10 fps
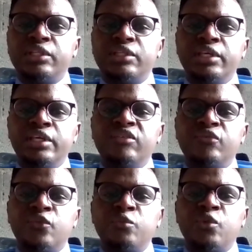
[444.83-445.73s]
that they
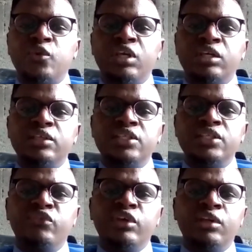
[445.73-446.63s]
gain from making
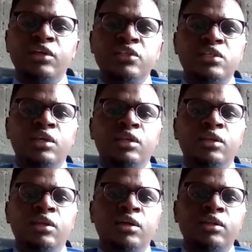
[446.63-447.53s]
these vendors and
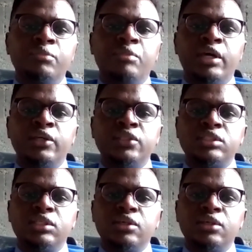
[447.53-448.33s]
the buyers.